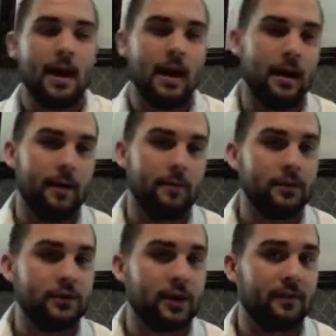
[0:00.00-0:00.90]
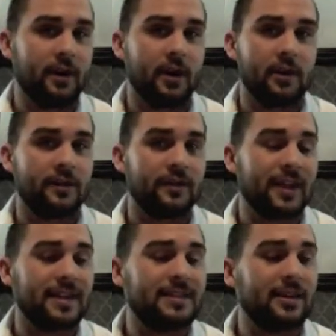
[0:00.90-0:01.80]
you try and figure out different
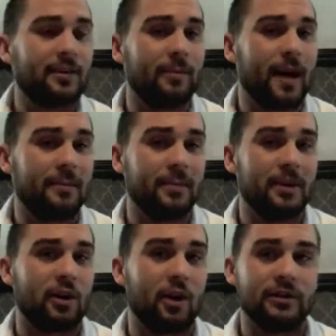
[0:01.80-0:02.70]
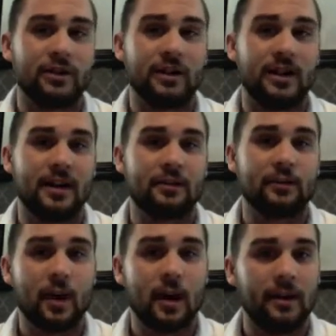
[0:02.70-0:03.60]
things that might be causing it not to
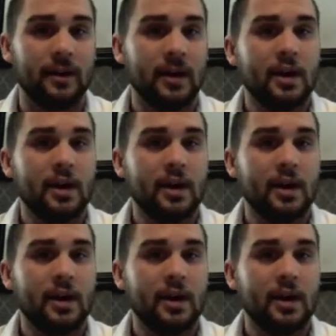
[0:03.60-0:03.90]
run.